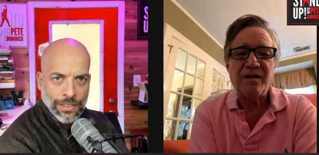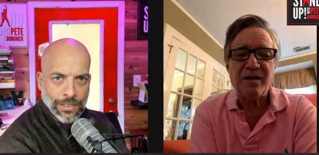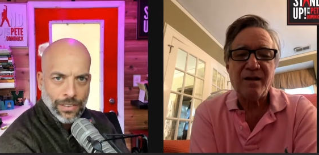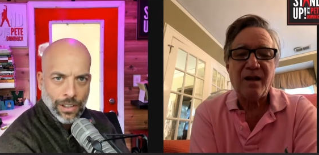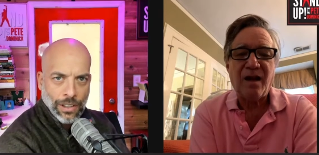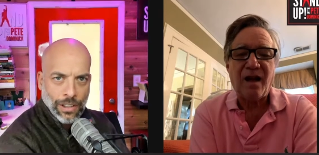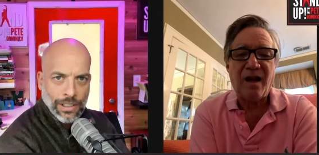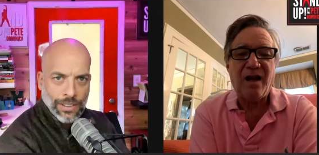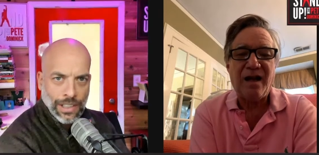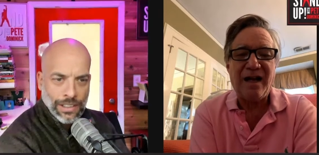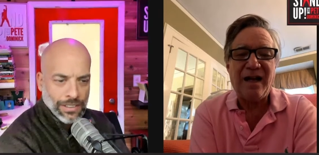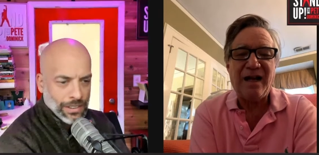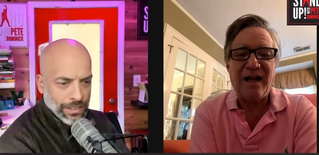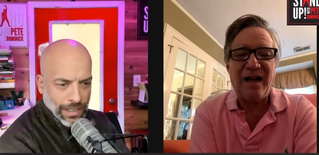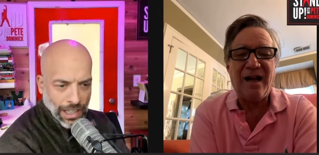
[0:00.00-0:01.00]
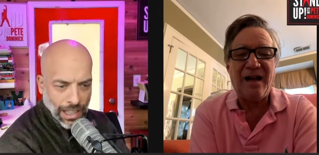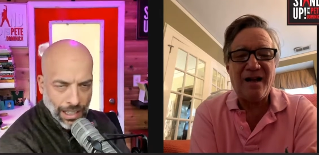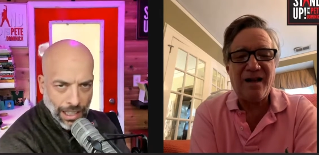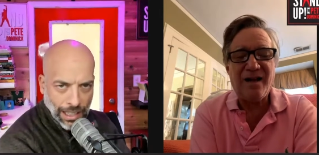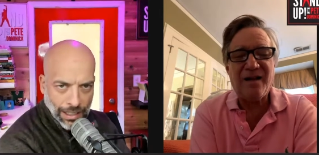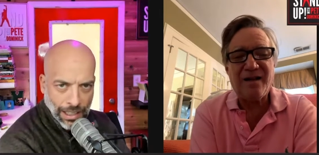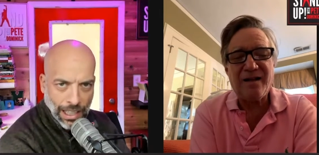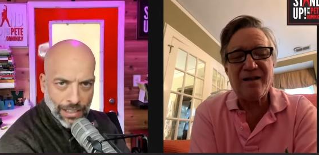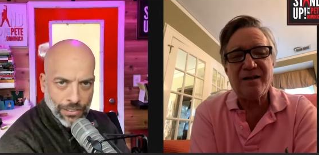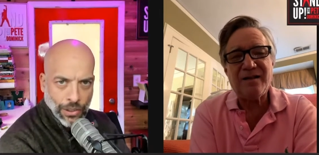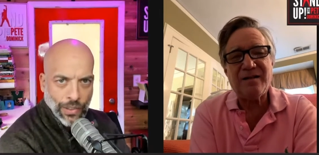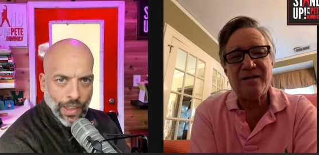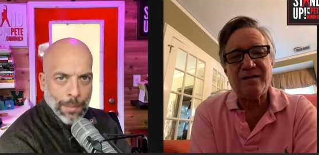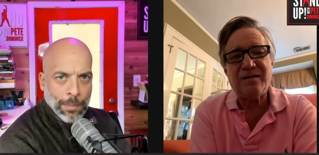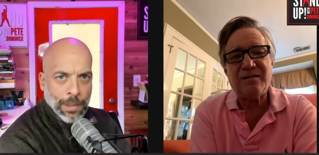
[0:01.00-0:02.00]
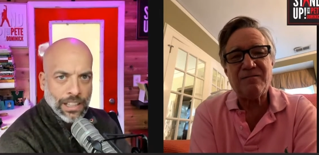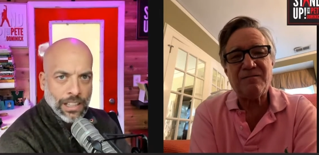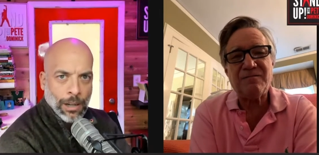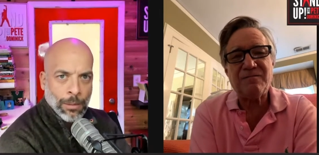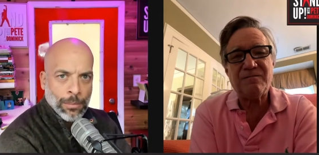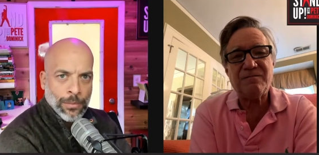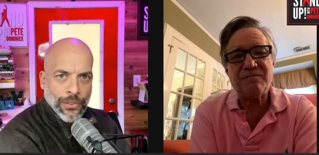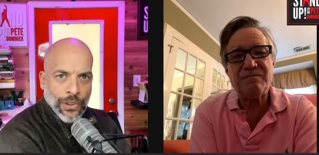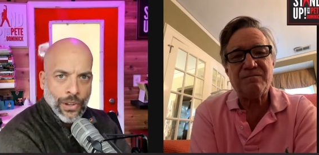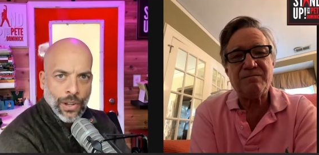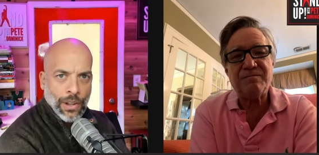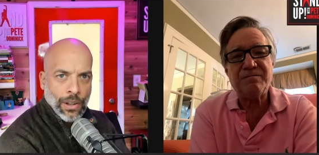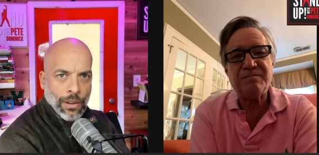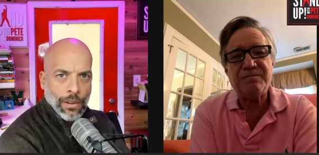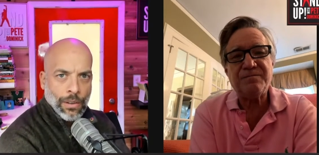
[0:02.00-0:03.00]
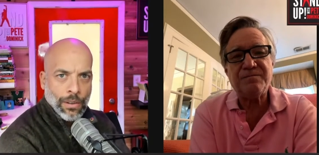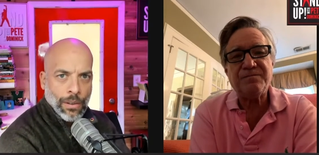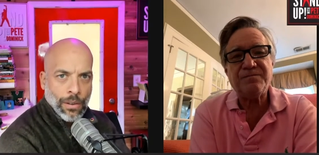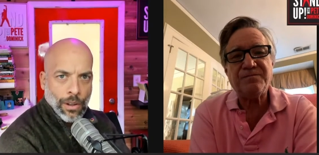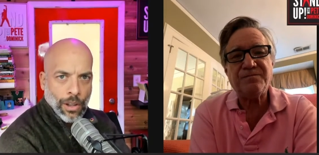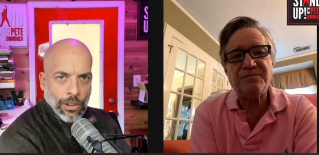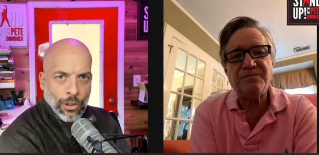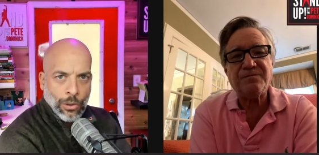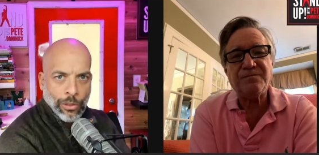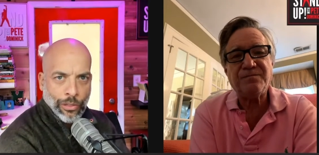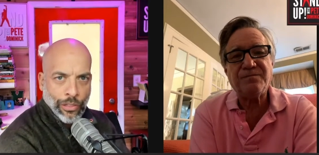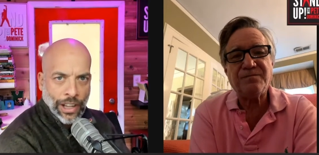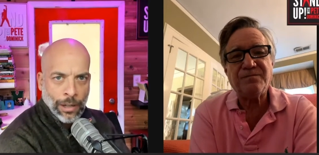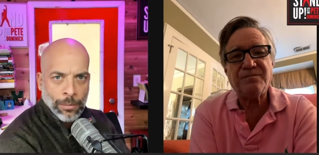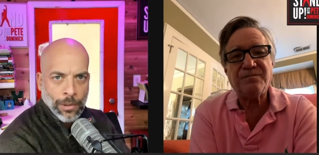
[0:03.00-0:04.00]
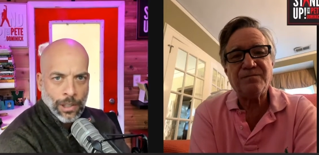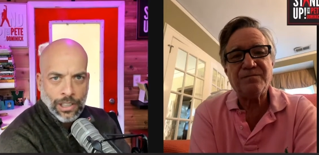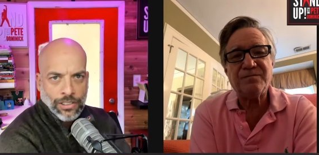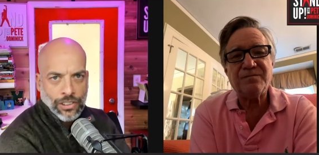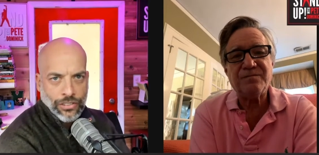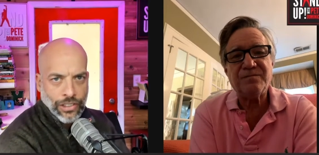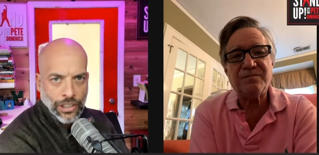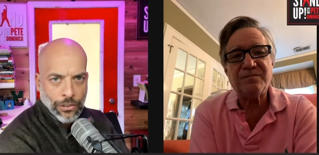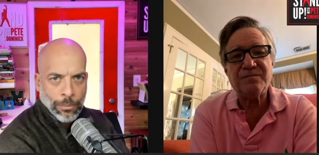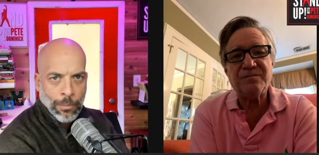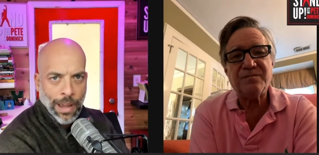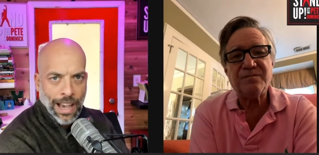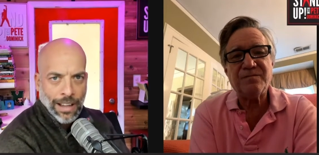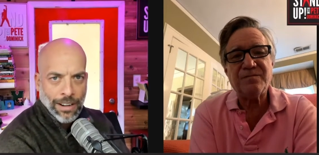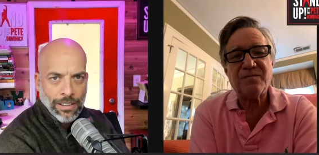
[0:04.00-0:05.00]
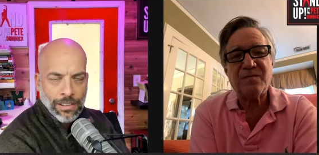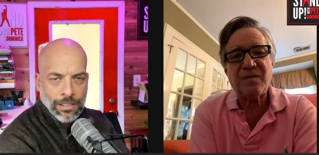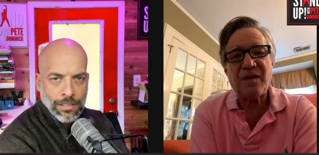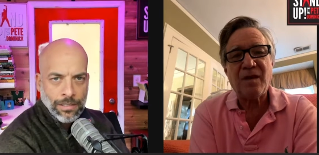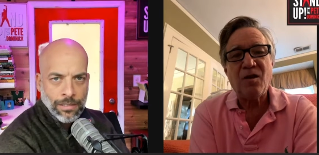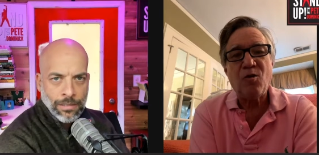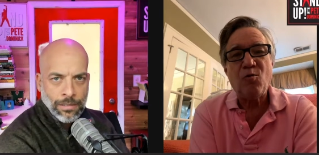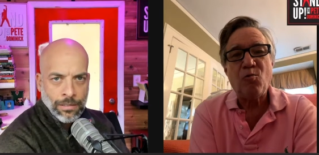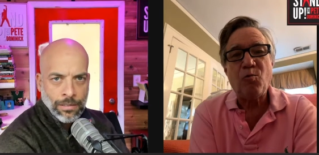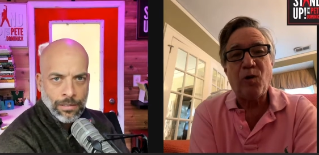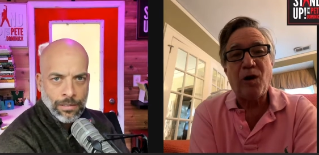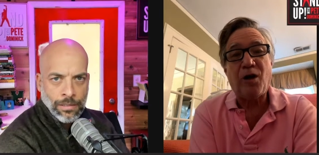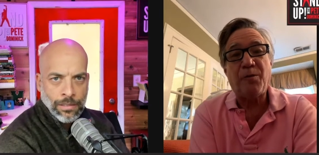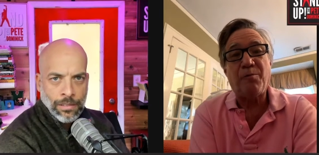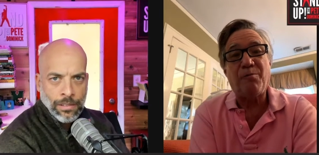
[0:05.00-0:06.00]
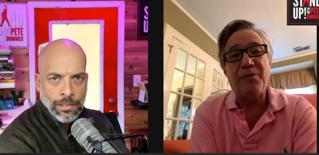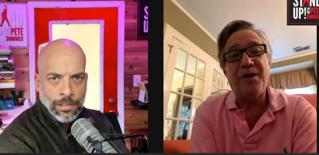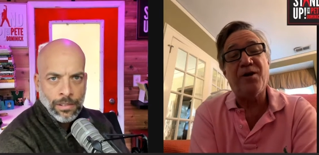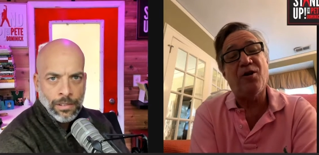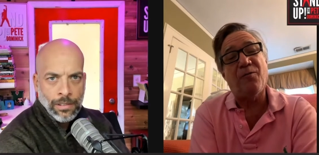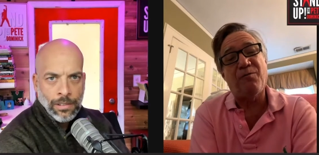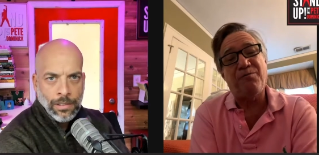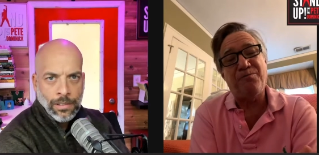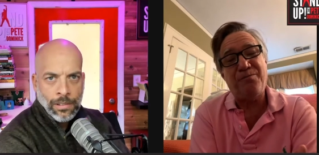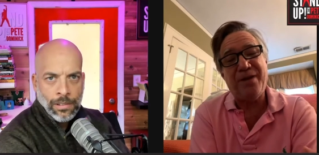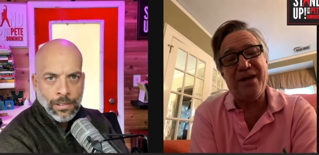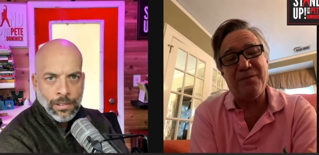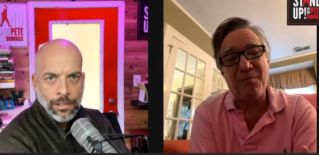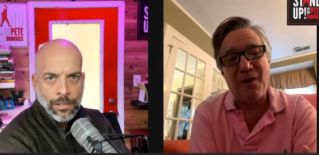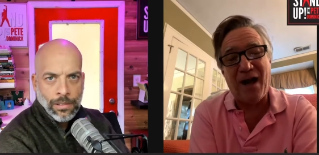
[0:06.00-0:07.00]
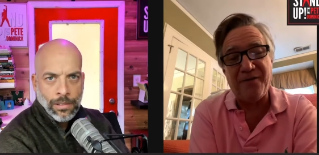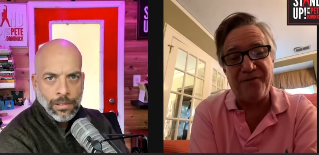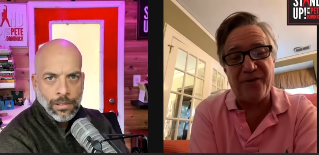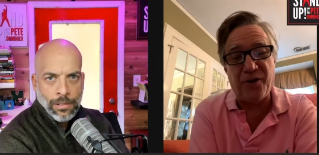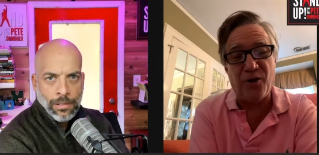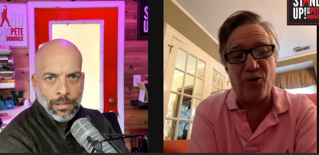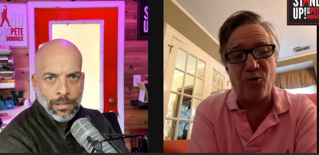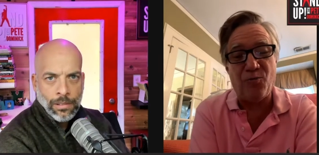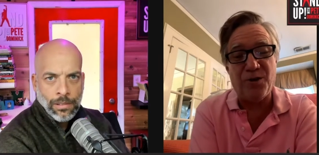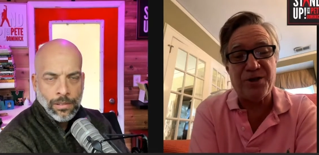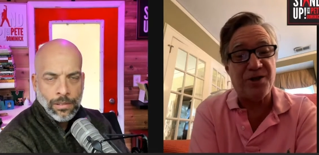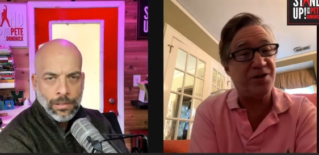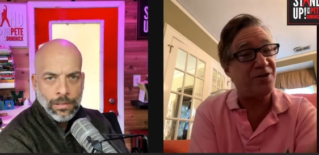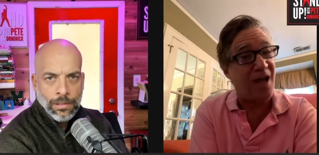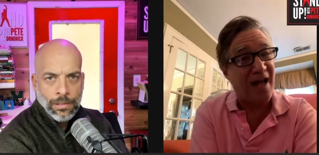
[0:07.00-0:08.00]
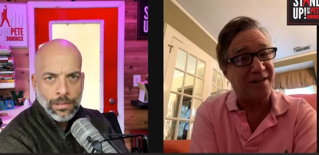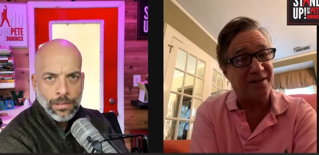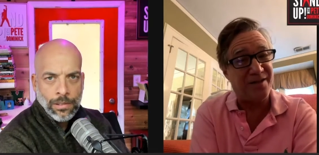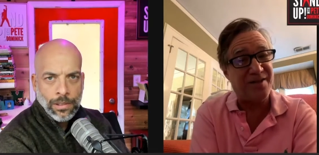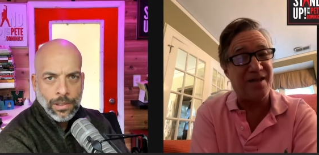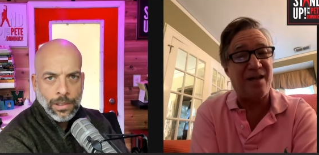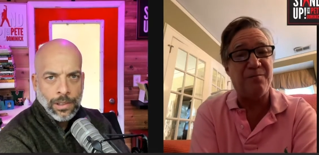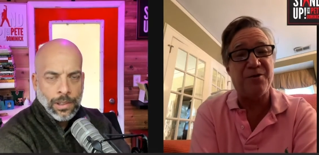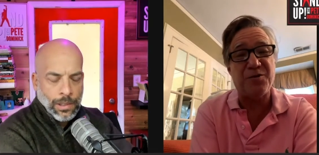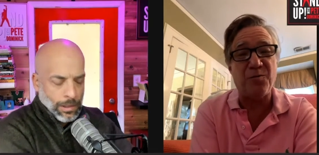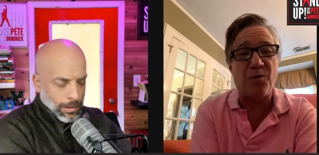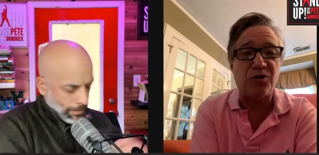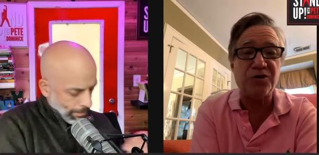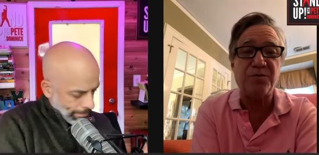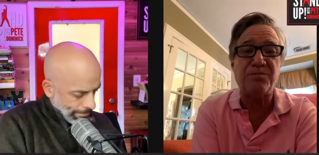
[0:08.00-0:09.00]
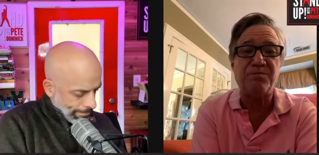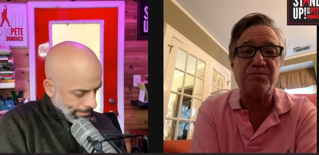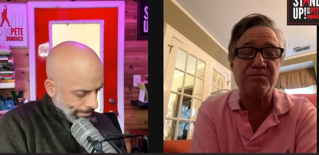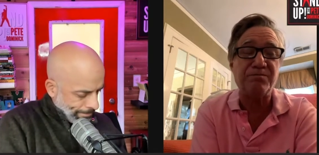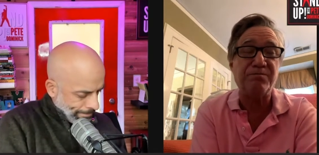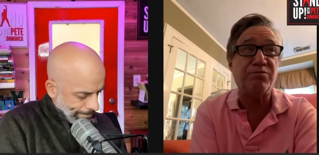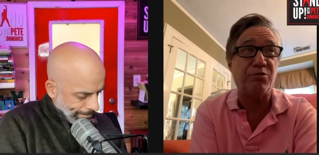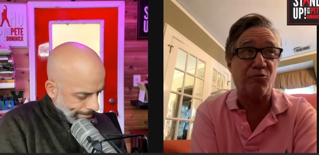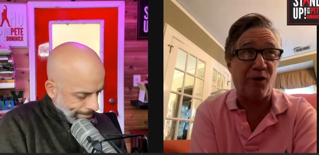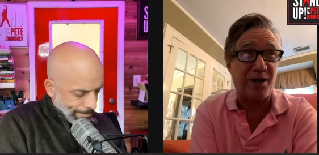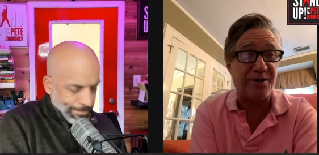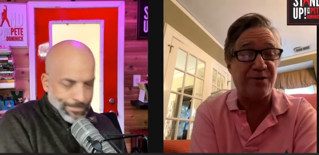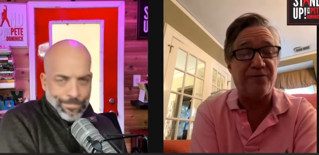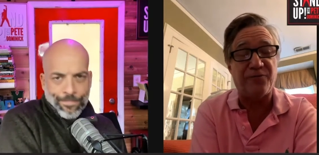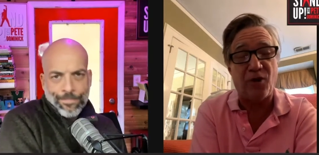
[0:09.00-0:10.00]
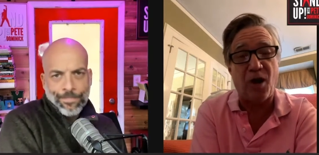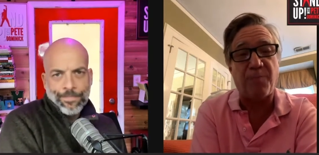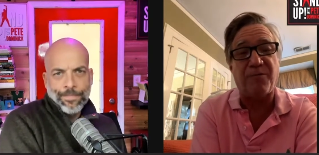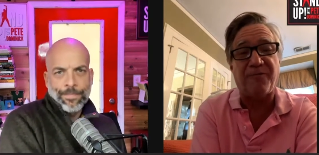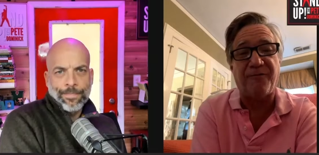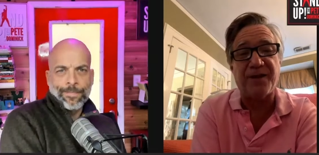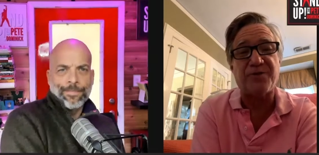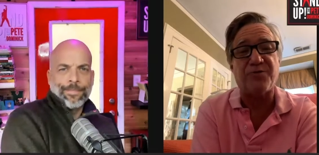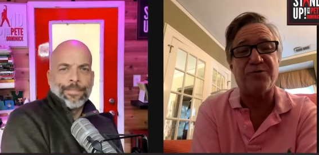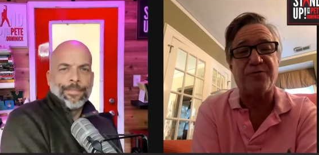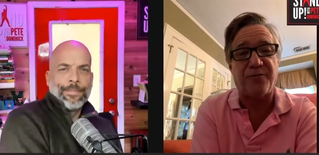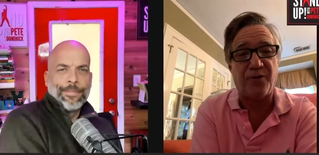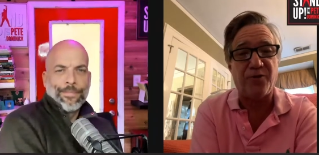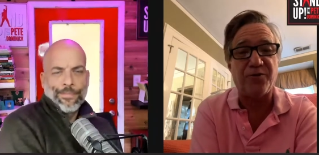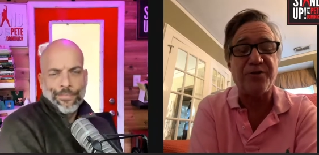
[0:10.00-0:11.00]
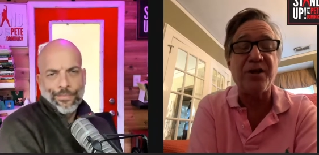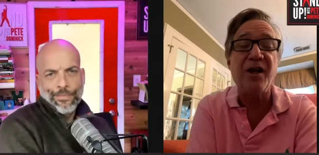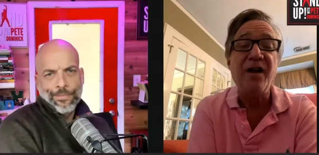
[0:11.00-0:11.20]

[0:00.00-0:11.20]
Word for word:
Speaker 1: stare decisis, and and and so that becomes a new thing. It just doesn't matter.
Speaker 2: Well, you know, Pete, my view, which is not the same as most progressive law professors' views,